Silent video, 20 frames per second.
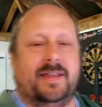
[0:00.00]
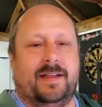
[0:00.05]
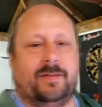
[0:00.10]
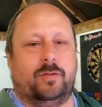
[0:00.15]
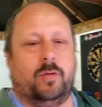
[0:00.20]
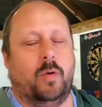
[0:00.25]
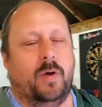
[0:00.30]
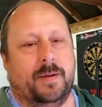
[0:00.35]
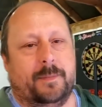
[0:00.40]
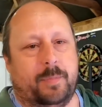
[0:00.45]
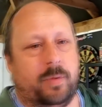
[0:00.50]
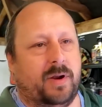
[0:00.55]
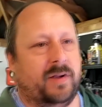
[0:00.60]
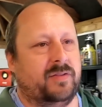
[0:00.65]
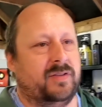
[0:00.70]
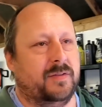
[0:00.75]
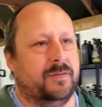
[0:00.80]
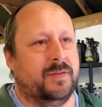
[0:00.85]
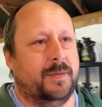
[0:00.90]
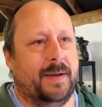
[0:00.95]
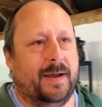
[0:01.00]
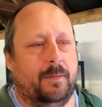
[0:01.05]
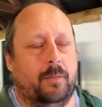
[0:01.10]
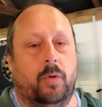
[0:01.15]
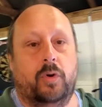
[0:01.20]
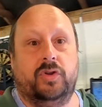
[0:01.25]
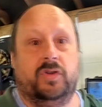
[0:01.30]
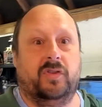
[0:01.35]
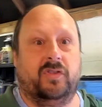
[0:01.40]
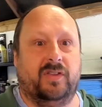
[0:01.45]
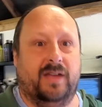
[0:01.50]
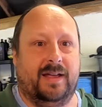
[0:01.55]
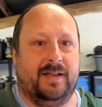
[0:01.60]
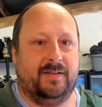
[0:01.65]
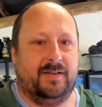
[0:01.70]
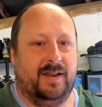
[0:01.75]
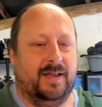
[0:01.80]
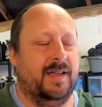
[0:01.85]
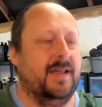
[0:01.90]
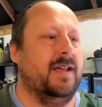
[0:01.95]
That's quite impressive, no matter what you say,
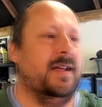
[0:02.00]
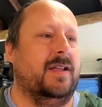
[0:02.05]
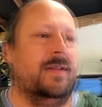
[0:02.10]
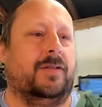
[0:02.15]
isn't it?